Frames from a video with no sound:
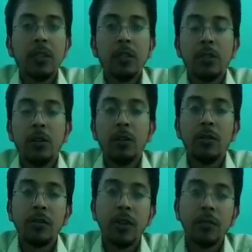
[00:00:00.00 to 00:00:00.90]
So all
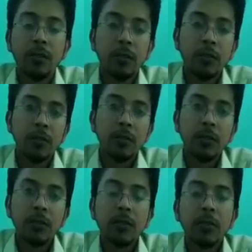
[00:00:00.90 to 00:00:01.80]
of you have to
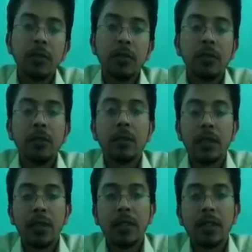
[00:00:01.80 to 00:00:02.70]

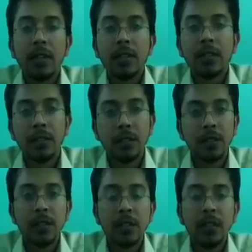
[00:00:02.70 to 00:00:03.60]
take the class
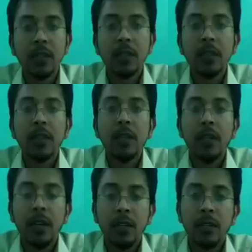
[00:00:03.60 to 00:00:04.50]
seriously.
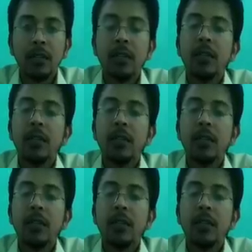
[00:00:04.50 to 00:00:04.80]
And